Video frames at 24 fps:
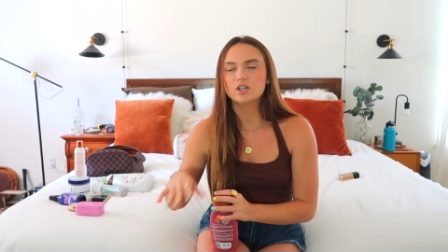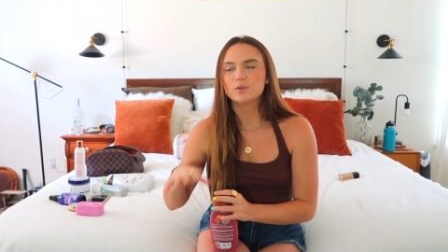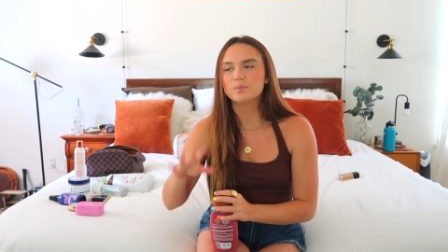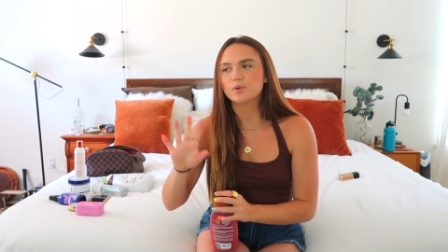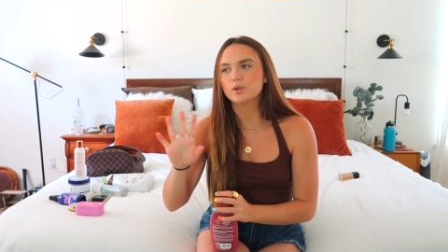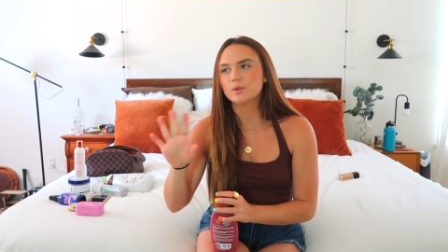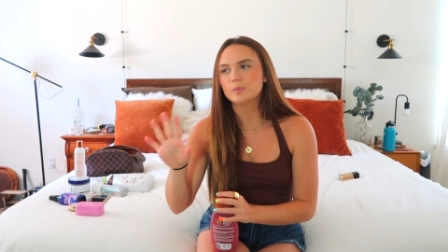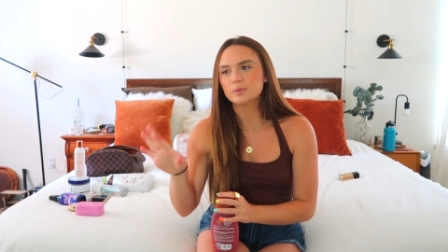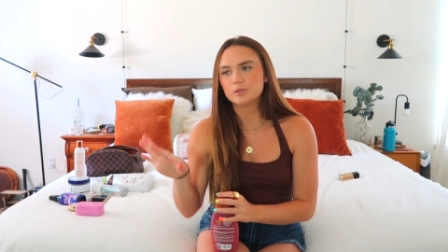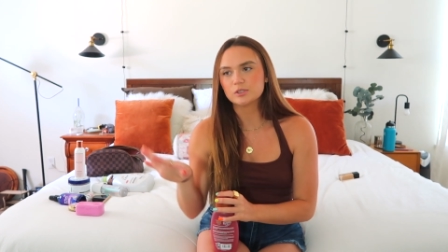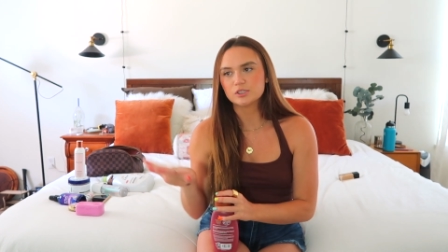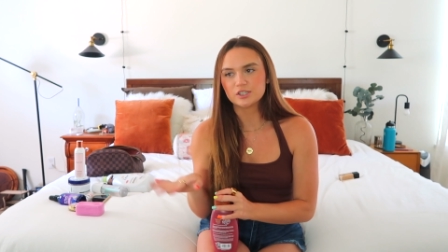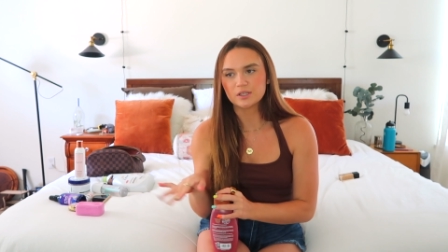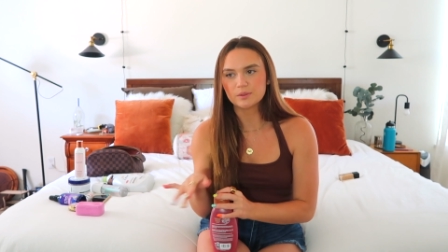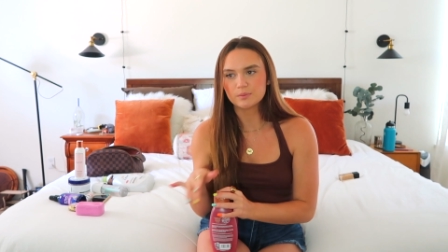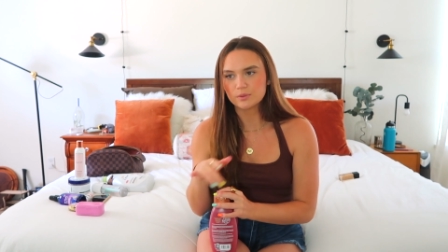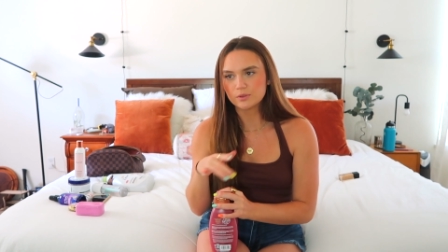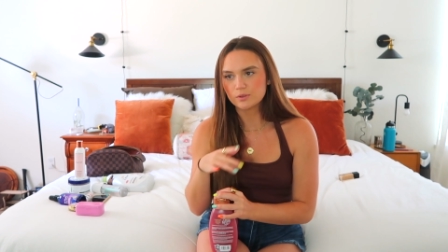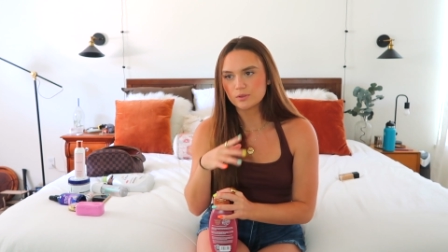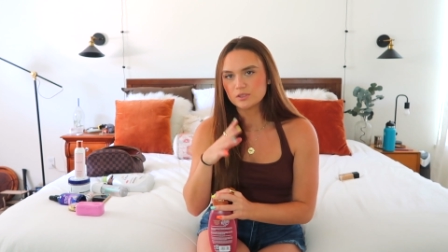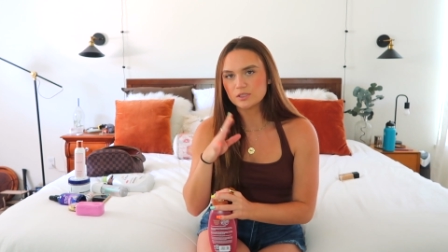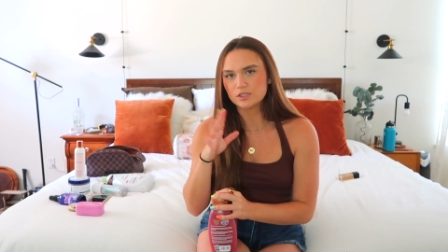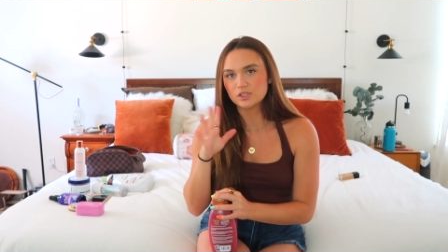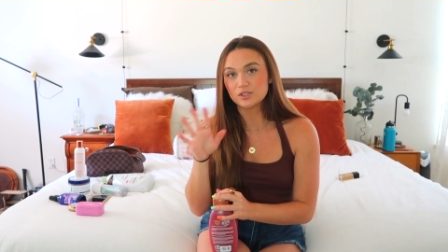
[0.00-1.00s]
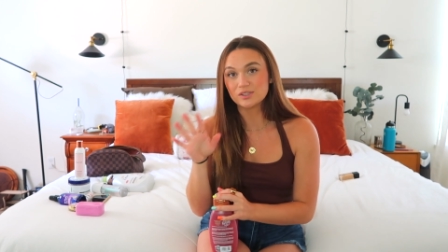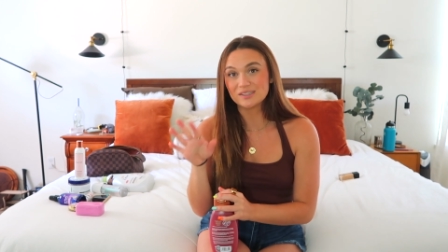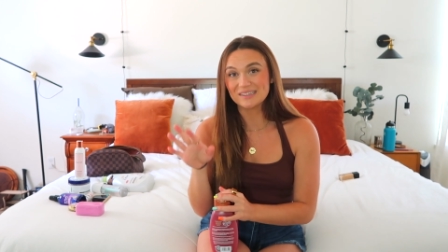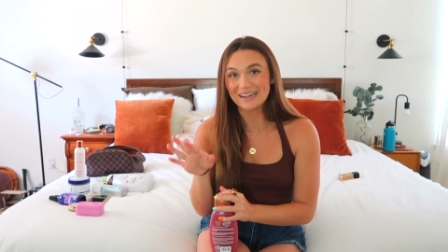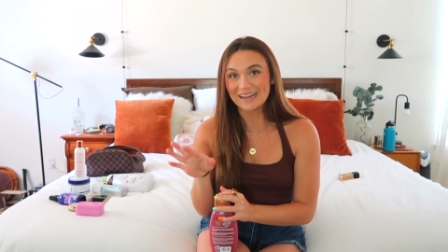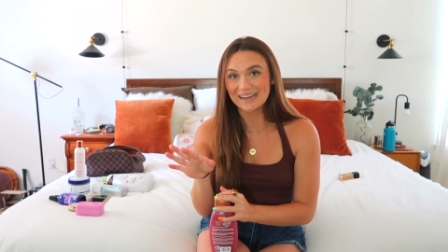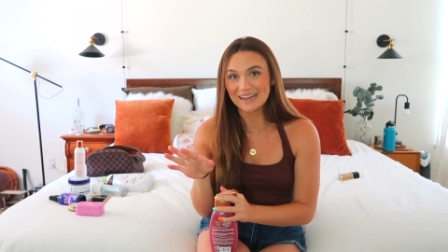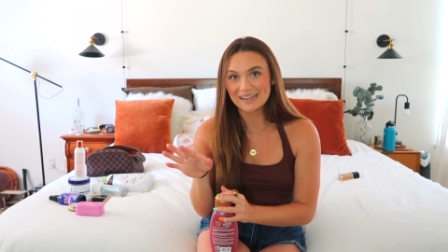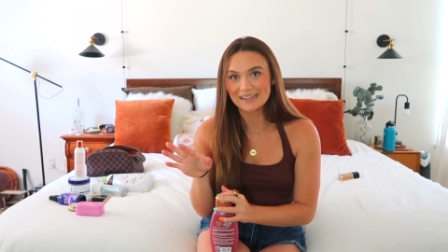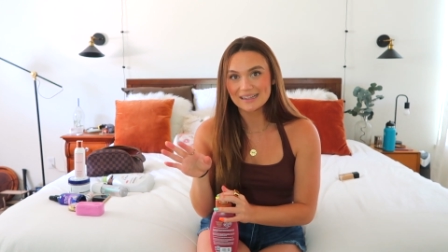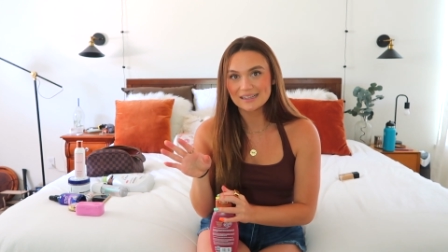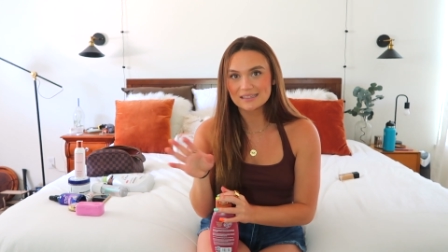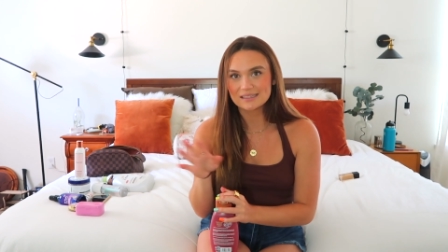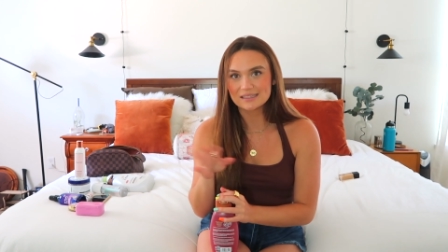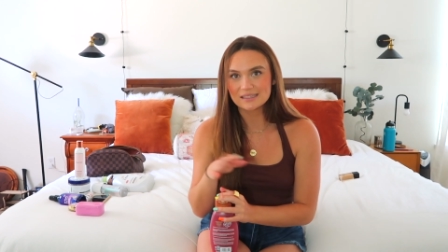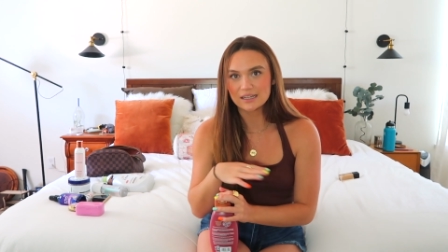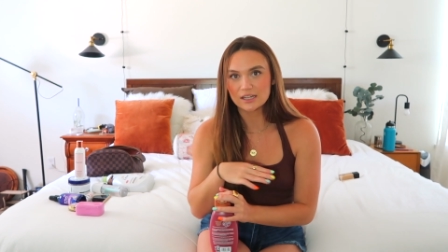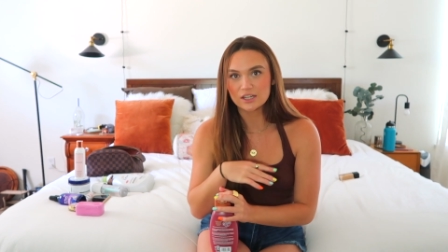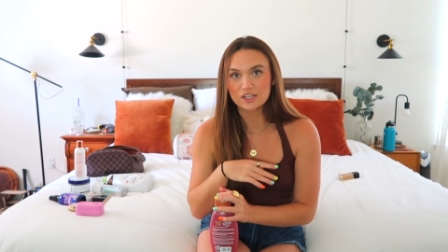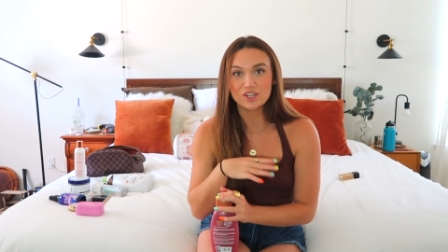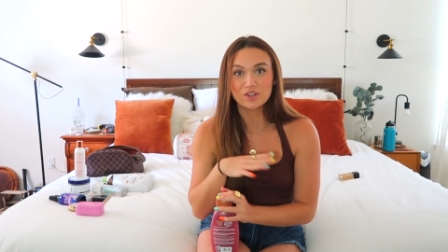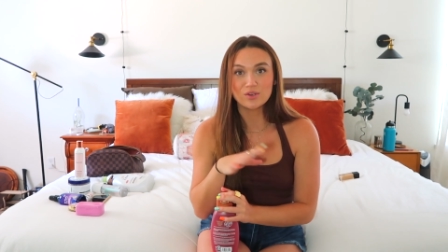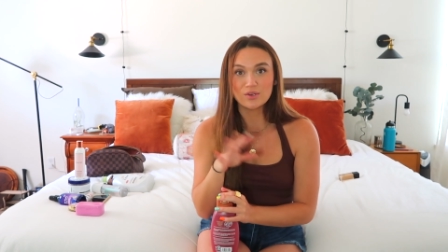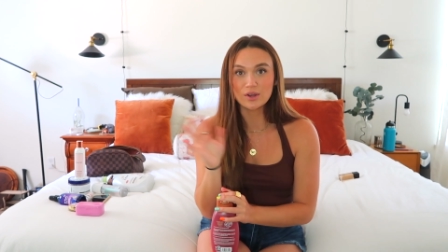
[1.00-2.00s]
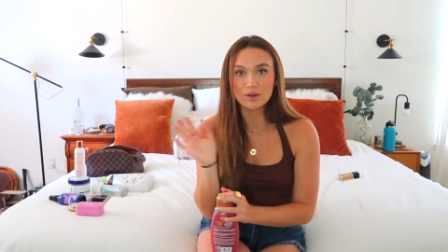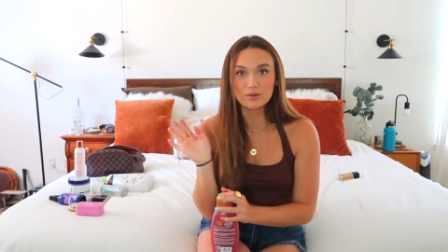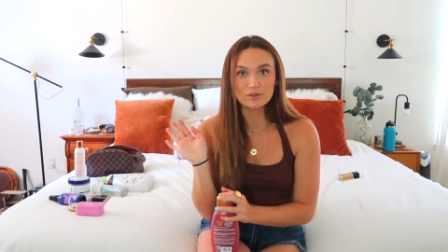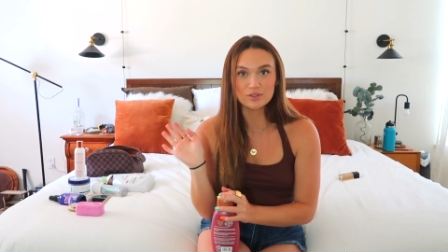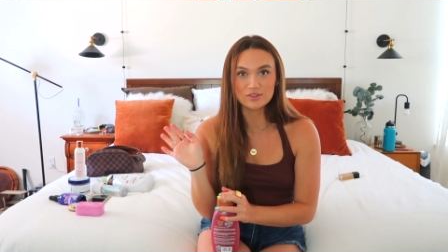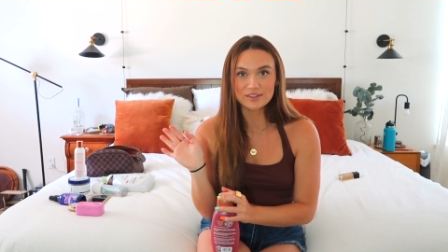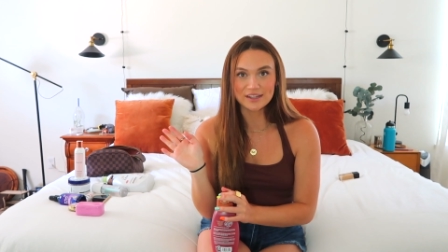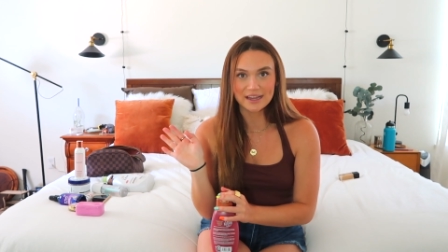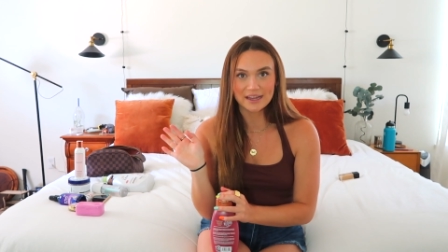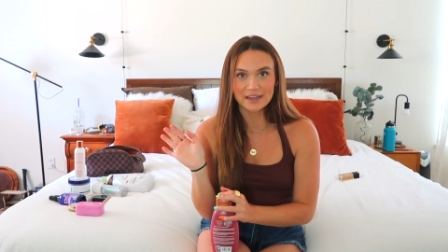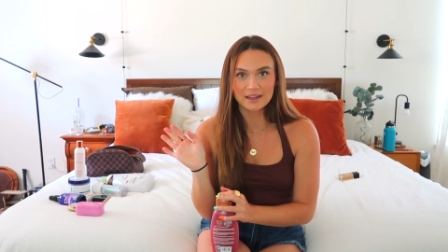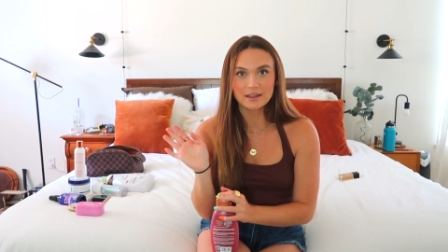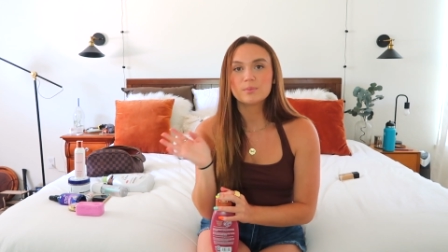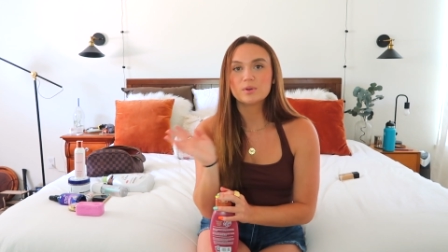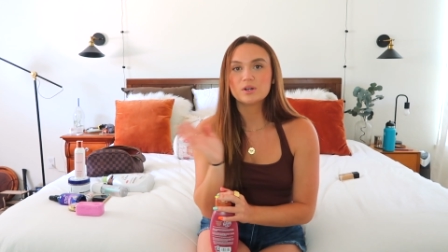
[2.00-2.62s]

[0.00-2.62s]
your purple shampoos and your dyes, then you go do that.